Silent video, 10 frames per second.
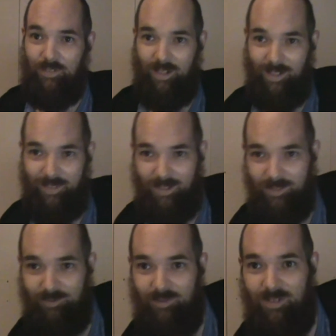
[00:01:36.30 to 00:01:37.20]
that,
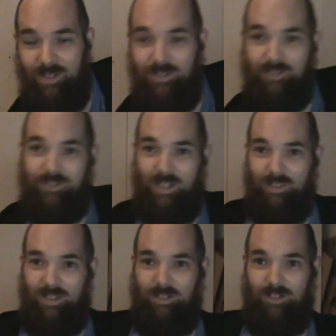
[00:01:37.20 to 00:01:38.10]
and they'll say
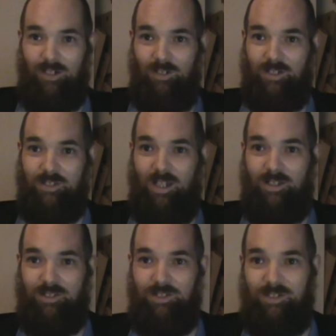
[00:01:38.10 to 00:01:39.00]
that, you know, like
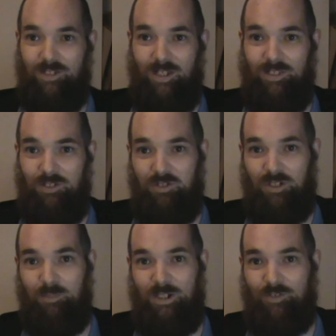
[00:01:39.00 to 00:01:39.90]
science just say that you
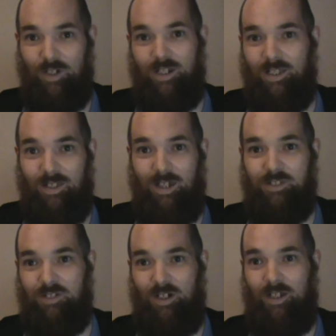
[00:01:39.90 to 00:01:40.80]
shouldn't be drinking that,
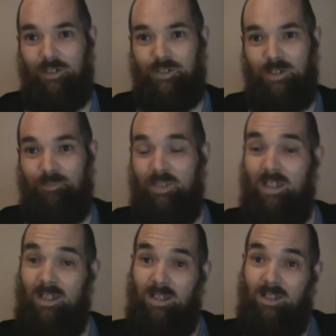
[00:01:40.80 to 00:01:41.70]
it's not healthy.
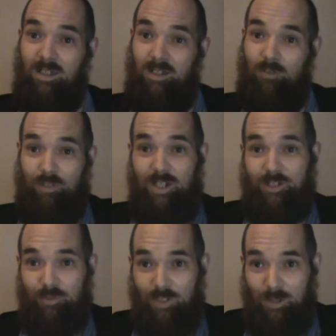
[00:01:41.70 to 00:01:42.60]
Well,
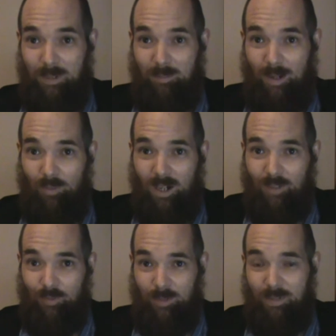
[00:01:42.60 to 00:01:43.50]
guess what? Me and my
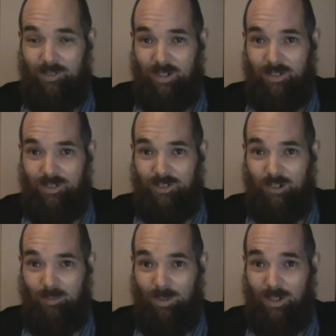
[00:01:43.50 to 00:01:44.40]
wife, we've been drinking
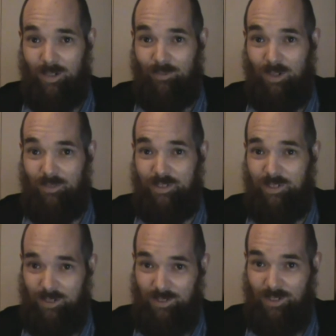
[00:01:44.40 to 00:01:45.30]
distilled water for over
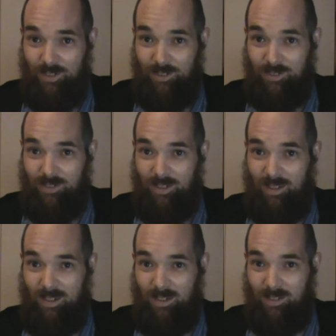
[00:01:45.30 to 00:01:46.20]
6 years,
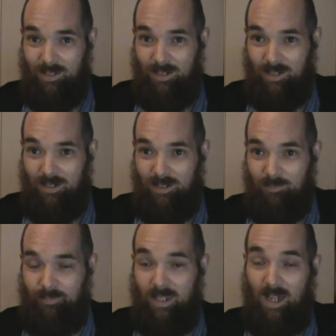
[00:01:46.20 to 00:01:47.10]
and
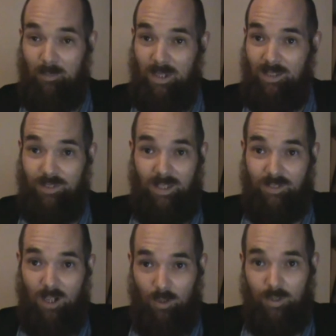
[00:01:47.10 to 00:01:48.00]
I mean, that's
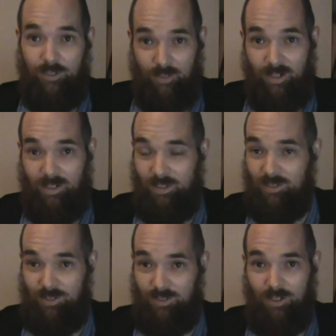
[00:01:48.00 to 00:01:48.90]
all we drink is
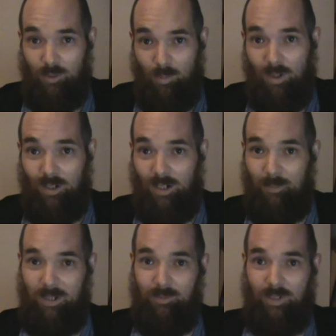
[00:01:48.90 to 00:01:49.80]
distilled water. I
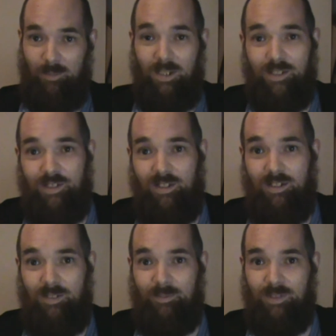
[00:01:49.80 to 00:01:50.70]
mean, when I make
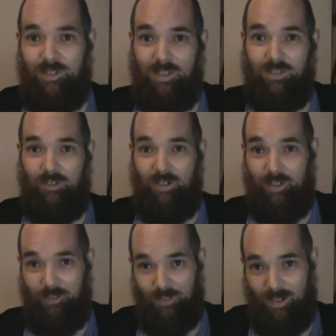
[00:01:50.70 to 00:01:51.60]
tea, because that's the only
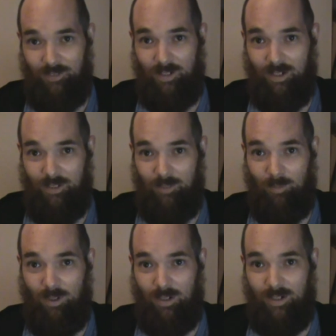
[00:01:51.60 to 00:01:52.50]
other thing I drink other than
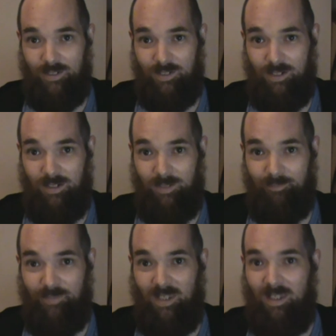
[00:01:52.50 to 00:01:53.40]
water is tea,
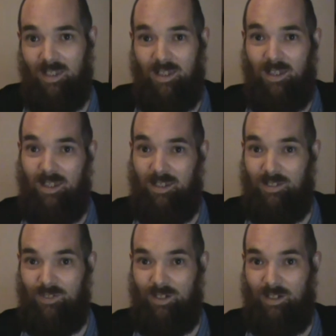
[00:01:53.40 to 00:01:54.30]

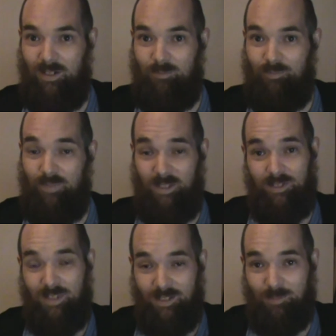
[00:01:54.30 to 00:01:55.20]
and
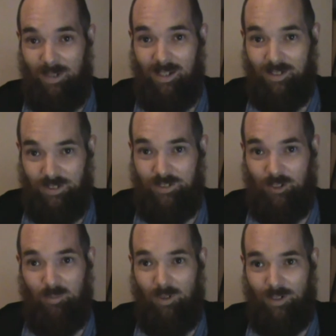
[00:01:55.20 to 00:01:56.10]
that's made out of
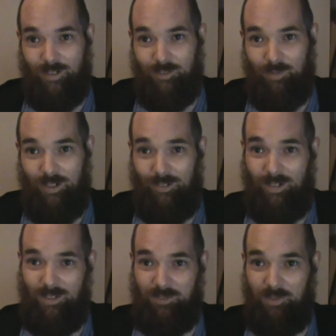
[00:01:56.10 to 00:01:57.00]
distilled water as well. And
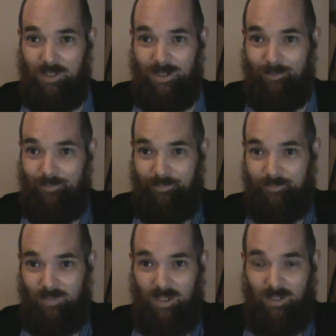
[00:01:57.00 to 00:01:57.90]
guess what?
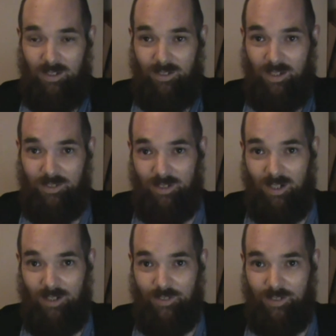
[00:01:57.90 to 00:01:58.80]
It doesn't
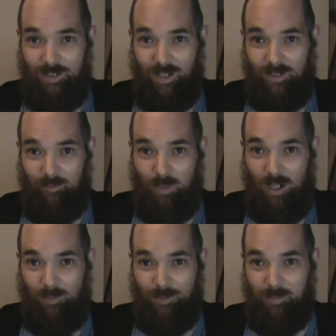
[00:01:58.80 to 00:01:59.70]
cause any kind of
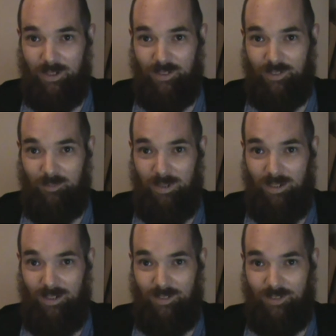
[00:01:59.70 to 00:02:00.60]
problems because the
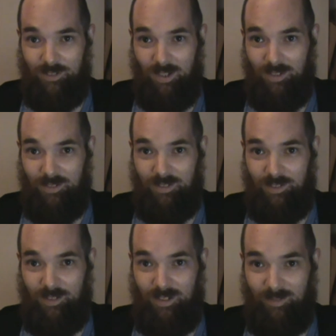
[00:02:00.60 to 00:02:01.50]
pH is slightly
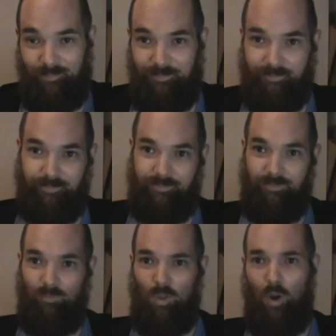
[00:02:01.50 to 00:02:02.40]
acidic,
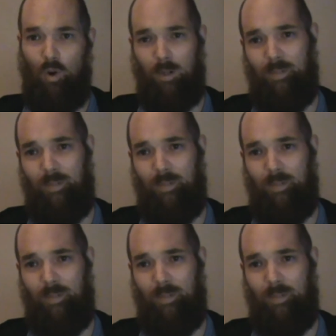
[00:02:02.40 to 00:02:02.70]
or